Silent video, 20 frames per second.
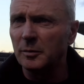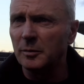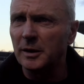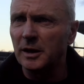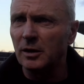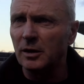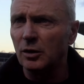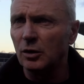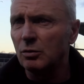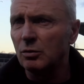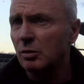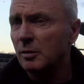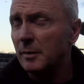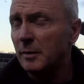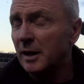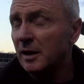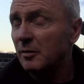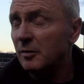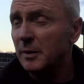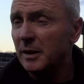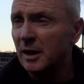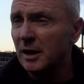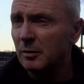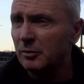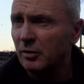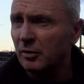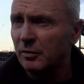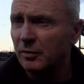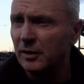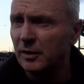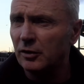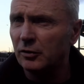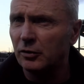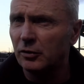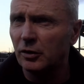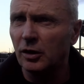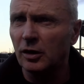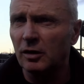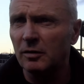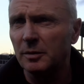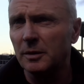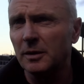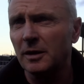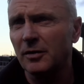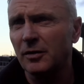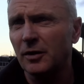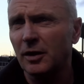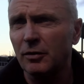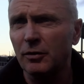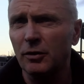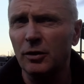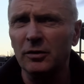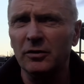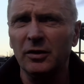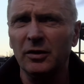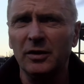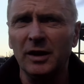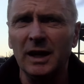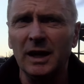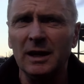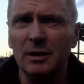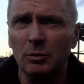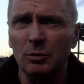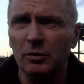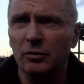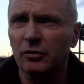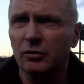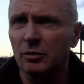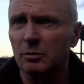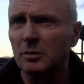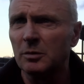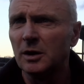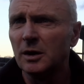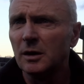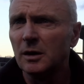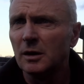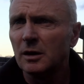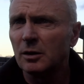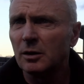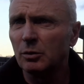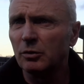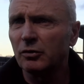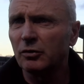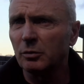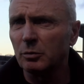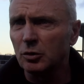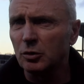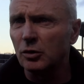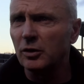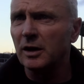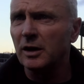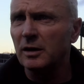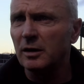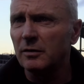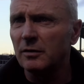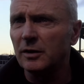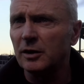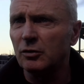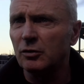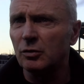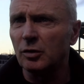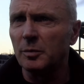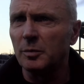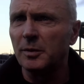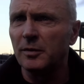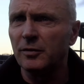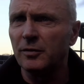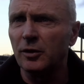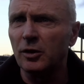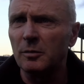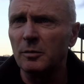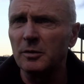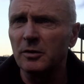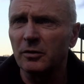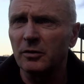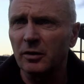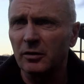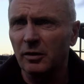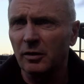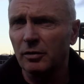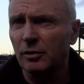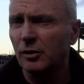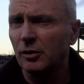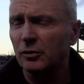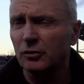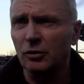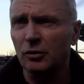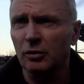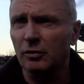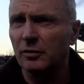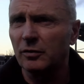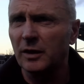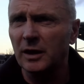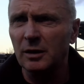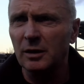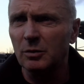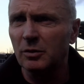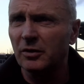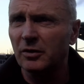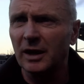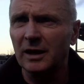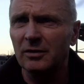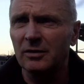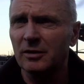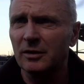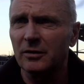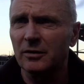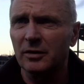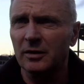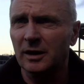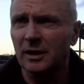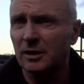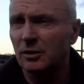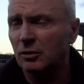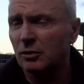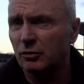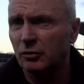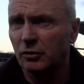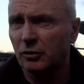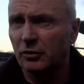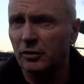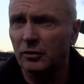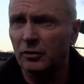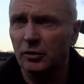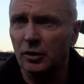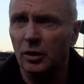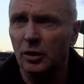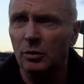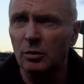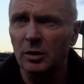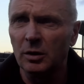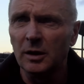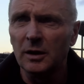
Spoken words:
bit of luck we may have been able to finish it off. I thought today there was some good individual performances. I thought Josh Vella was excellent today, not just his goal.